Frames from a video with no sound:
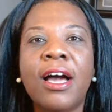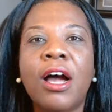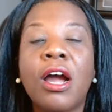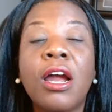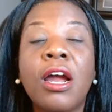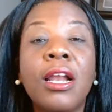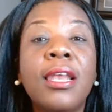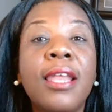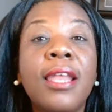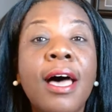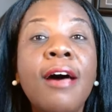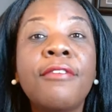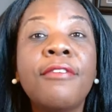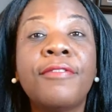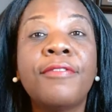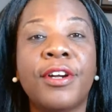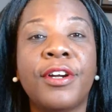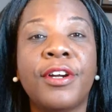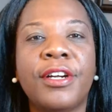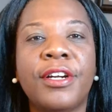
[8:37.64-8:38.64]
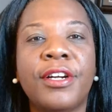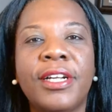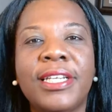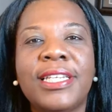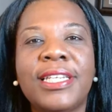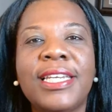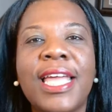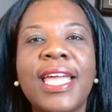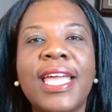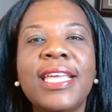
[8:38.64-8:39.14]
her lover,
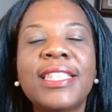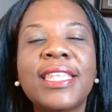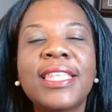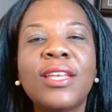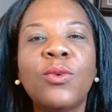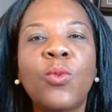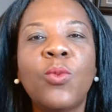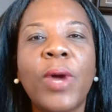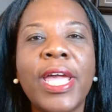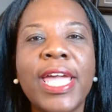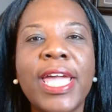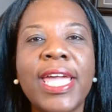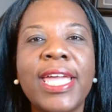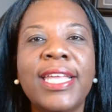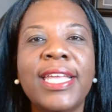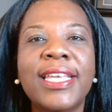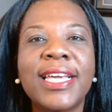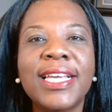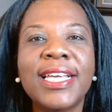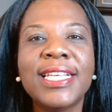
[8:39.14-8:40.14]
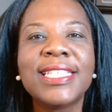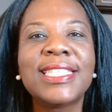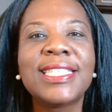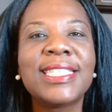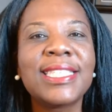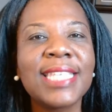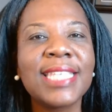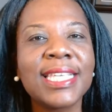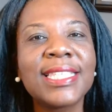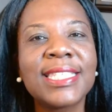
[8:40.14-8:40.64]
Nathan Wade,
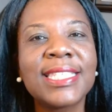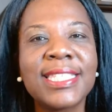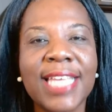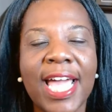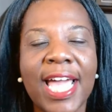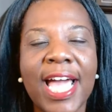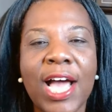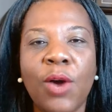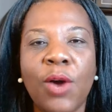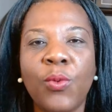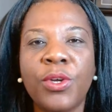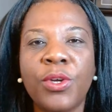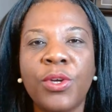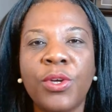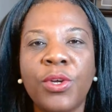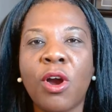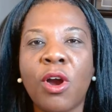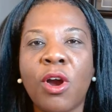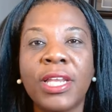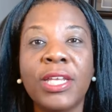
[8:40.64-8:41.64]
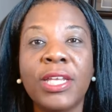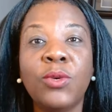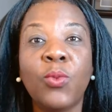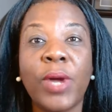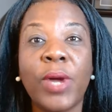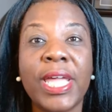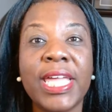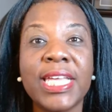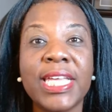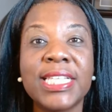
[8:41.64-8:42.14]
sits down with
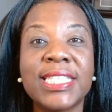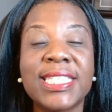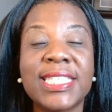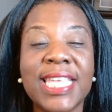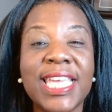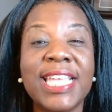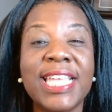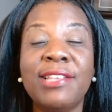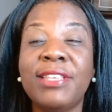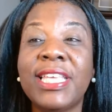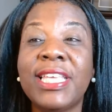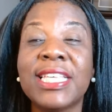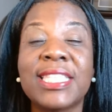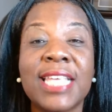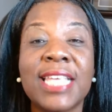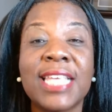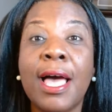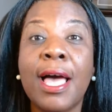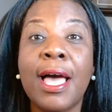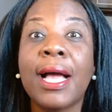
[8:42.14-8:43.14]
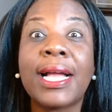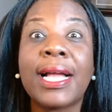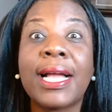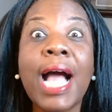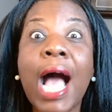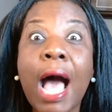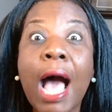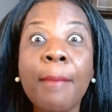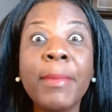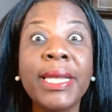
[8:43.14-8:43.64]
Marlon Wayans in this
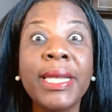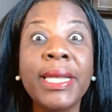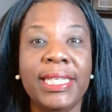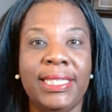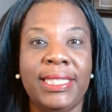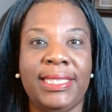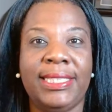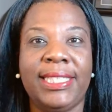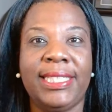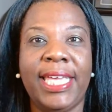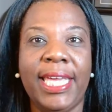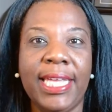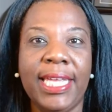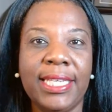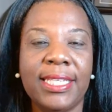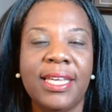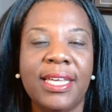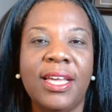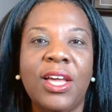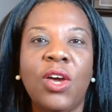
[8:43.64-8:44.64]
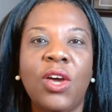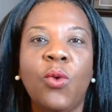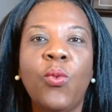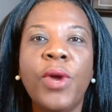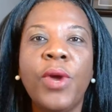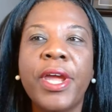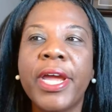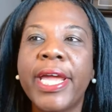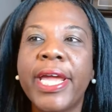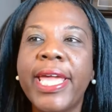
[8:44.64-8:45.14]
comedy skit
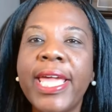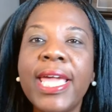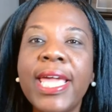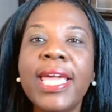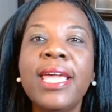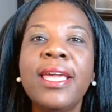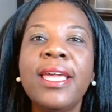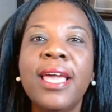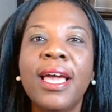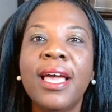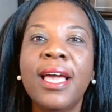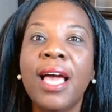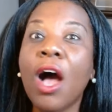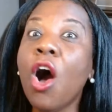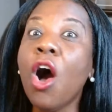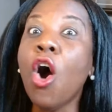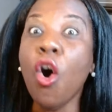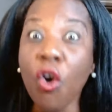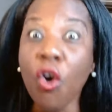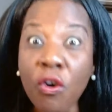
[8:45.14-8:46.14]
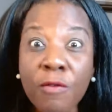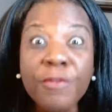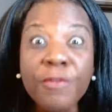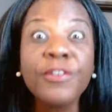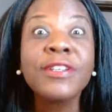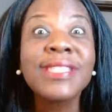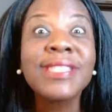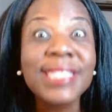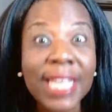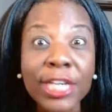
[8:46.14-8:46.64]
where he
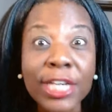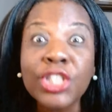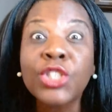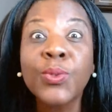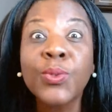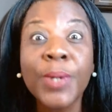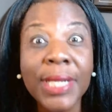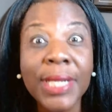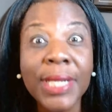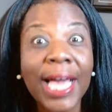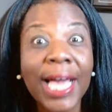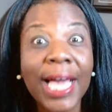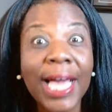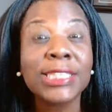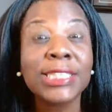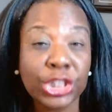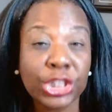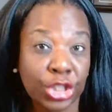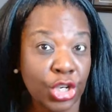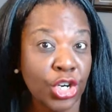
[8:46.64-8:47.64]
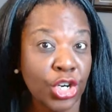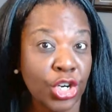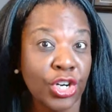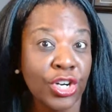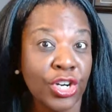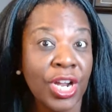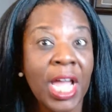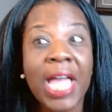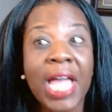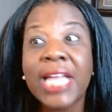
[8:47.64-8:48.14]
over-sexualizes
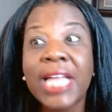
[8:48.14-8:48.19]
her,